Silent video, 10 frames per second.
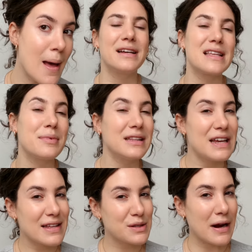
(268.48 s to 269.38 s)
because I believe
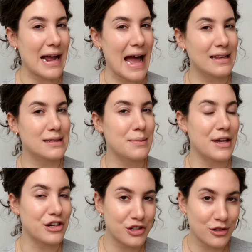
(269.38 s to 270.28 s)
that's where I had some
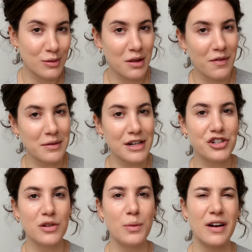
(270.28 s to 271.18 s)
issues with the
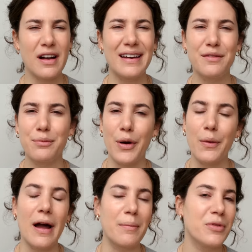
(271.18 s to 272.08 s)
foundation, where it kind of
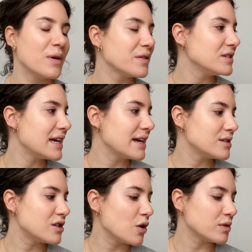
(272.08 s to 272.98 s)
broke up throughout the day.
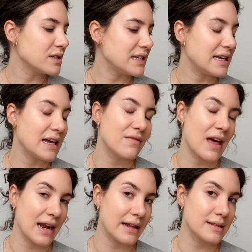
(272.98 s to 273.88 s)
So we'll see if
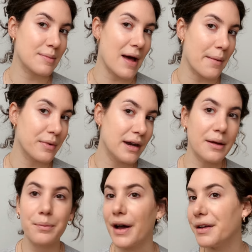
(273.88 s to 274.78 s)
that ends up
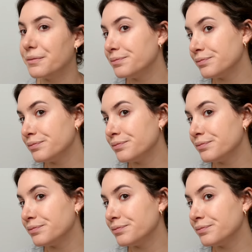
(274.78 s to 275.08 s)
happening, but